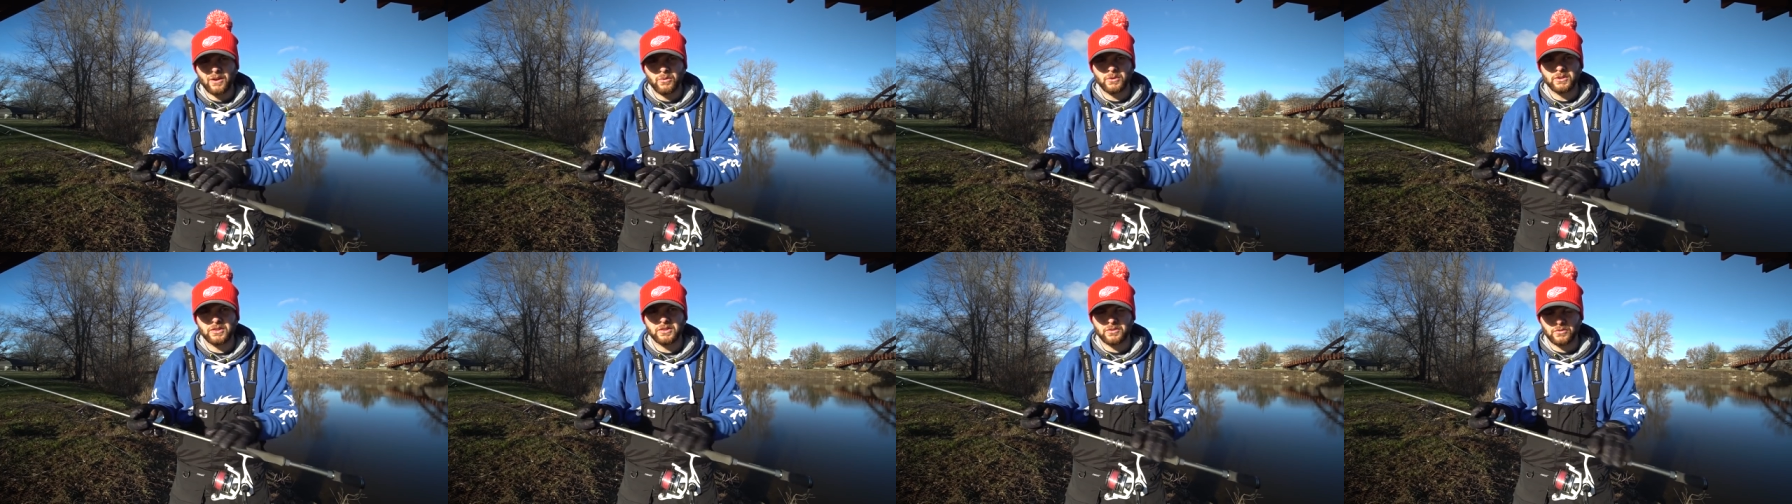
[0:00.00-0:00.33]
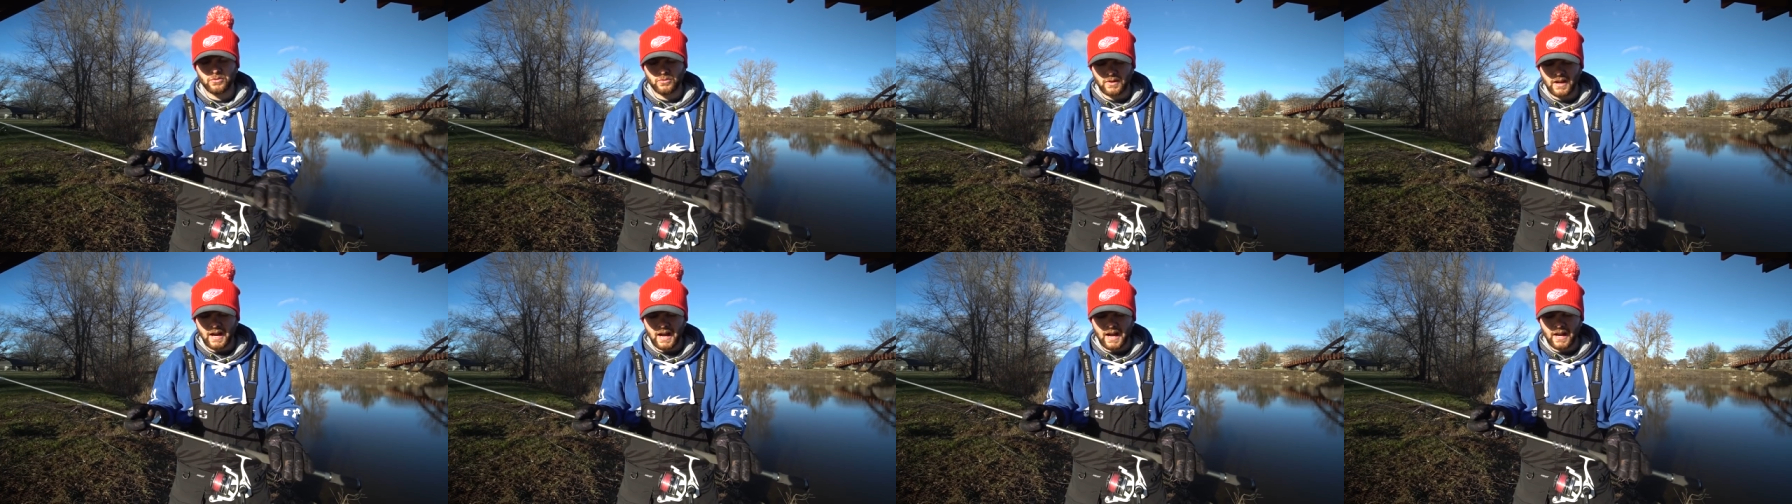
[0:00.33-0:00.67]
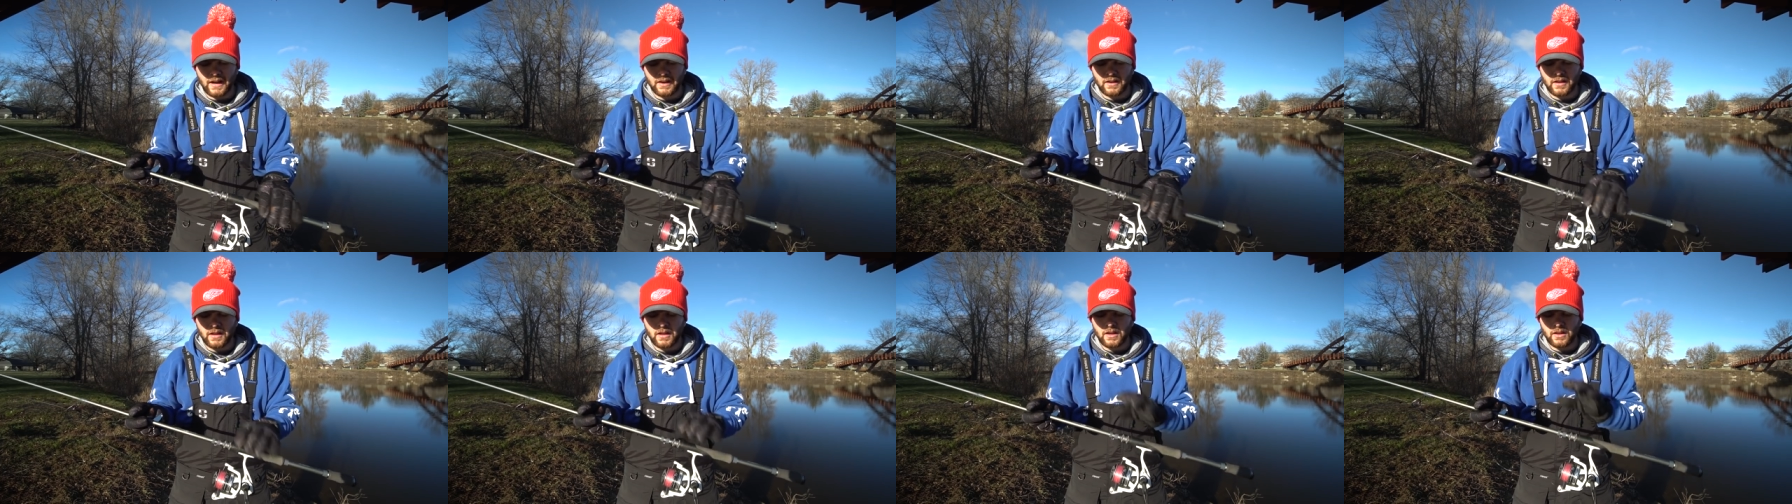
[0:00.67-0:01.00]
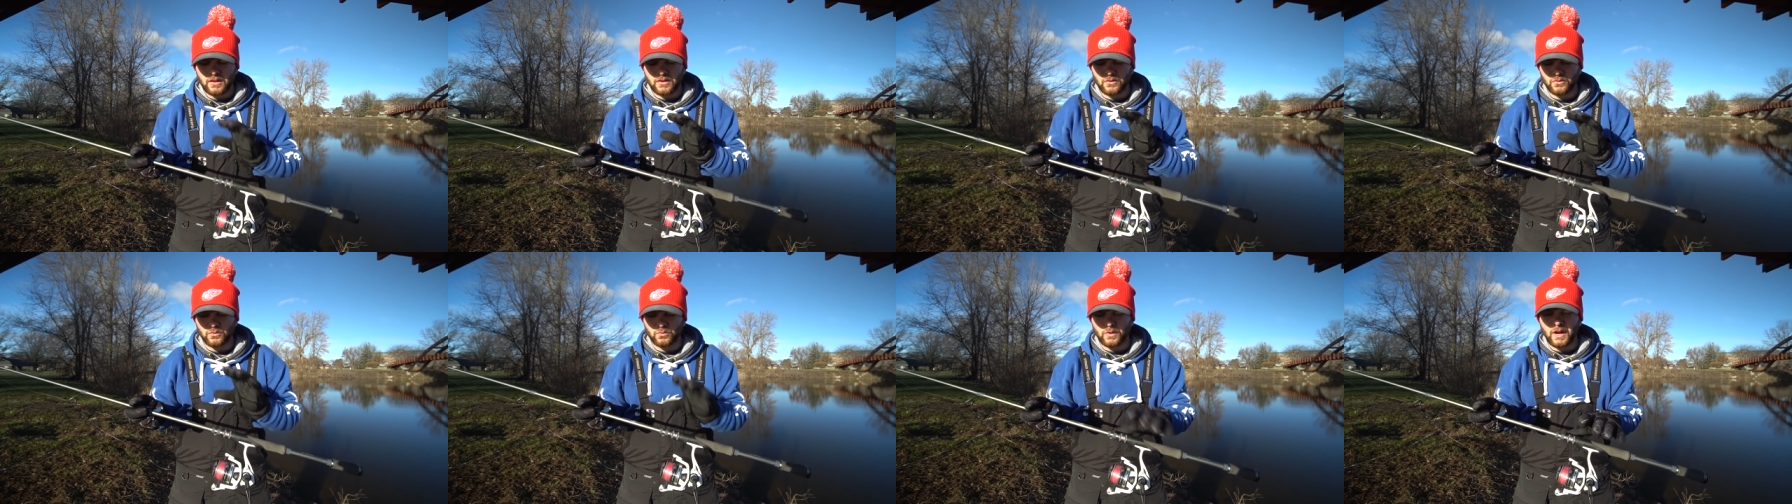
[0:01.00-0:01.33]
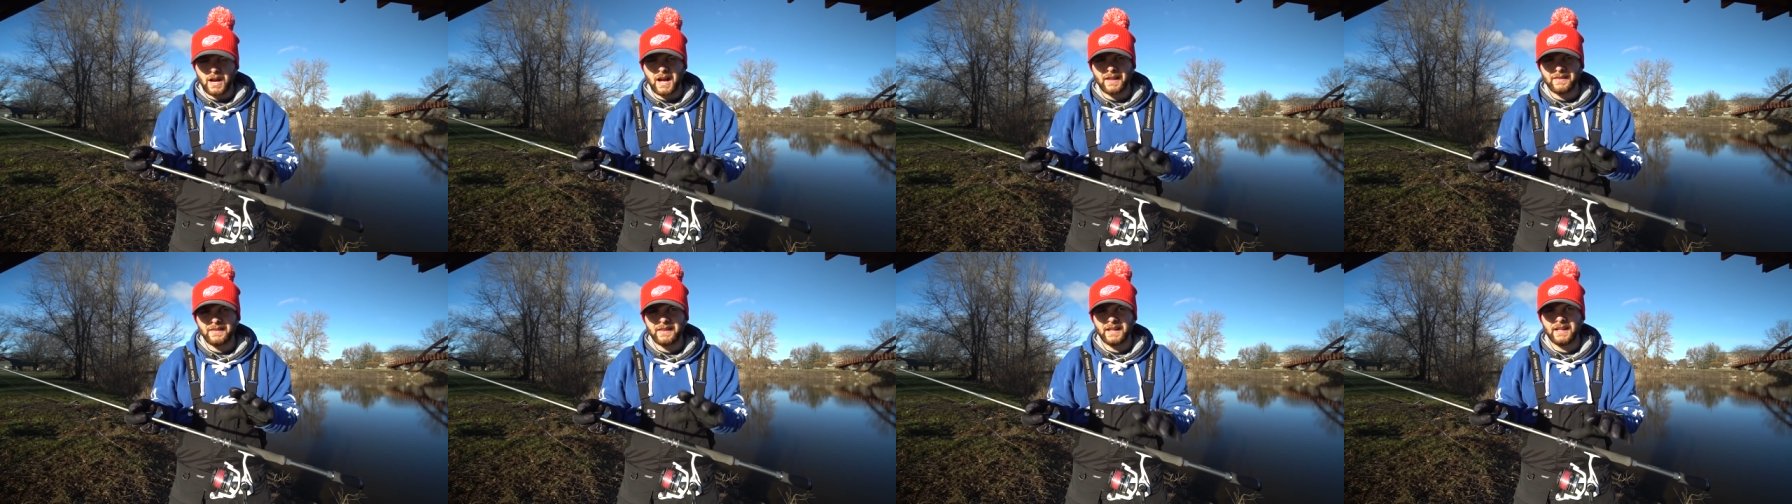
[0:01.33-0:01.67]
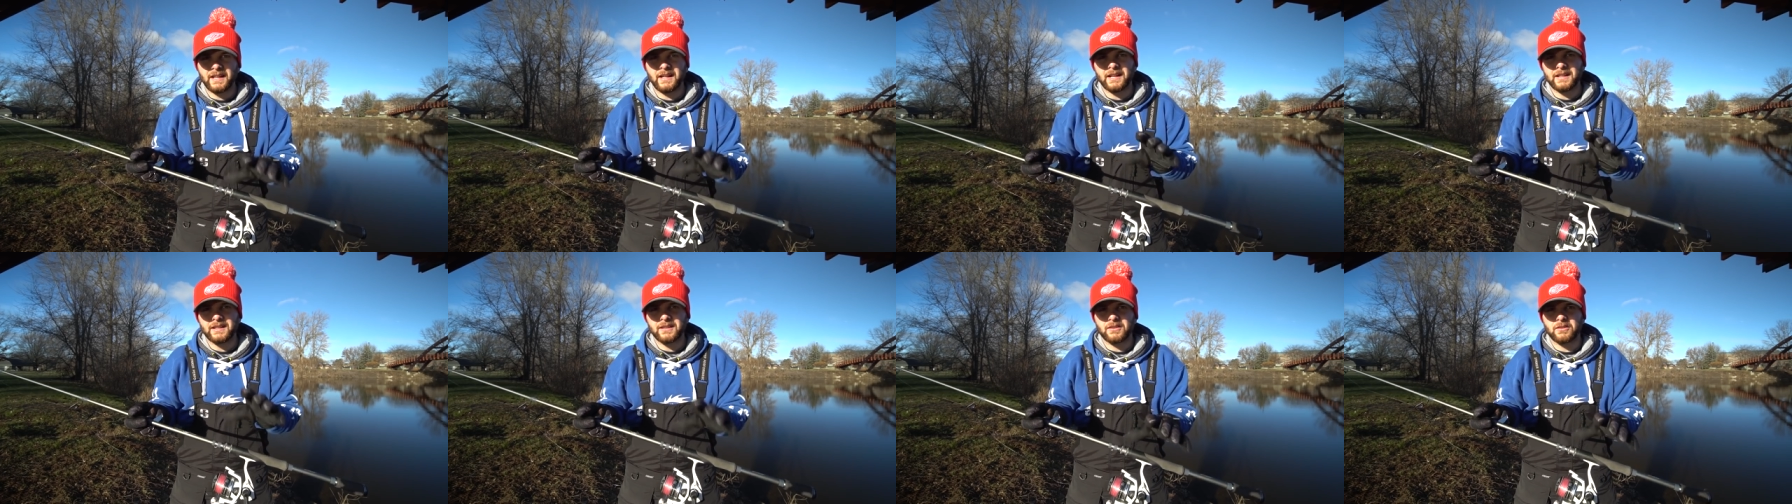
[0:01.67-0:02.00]
out with the rod. The rod that I
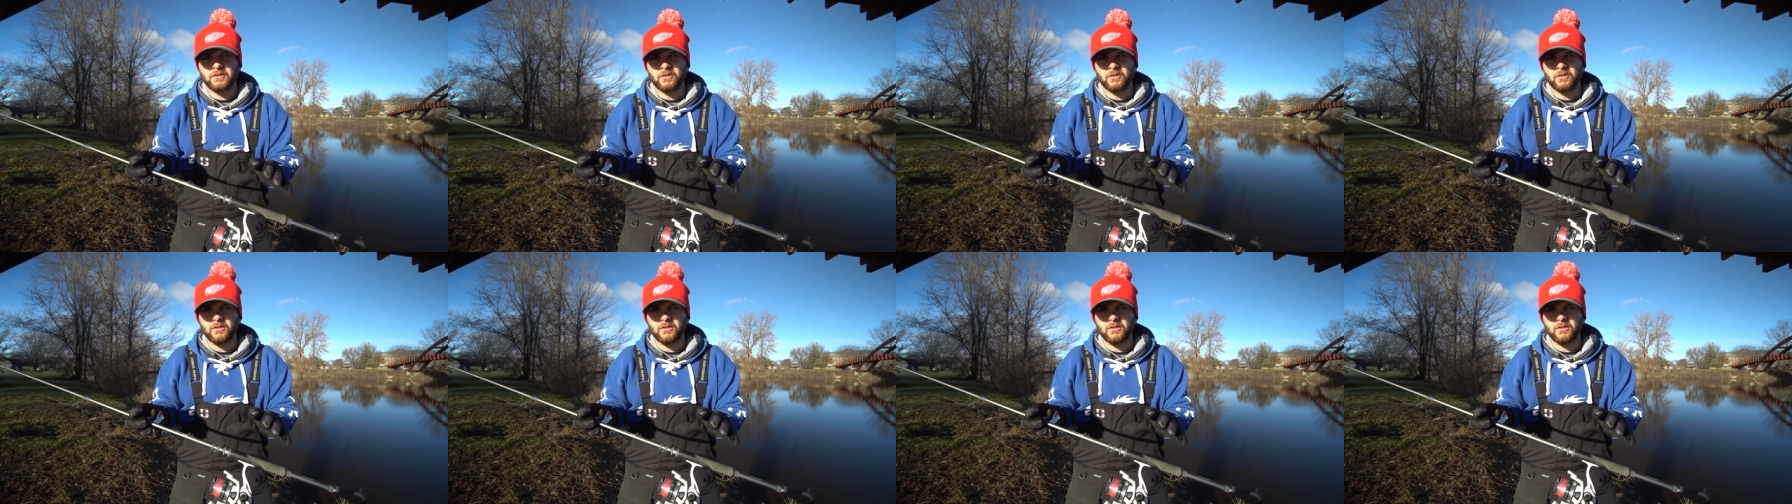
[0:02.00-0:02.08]
like to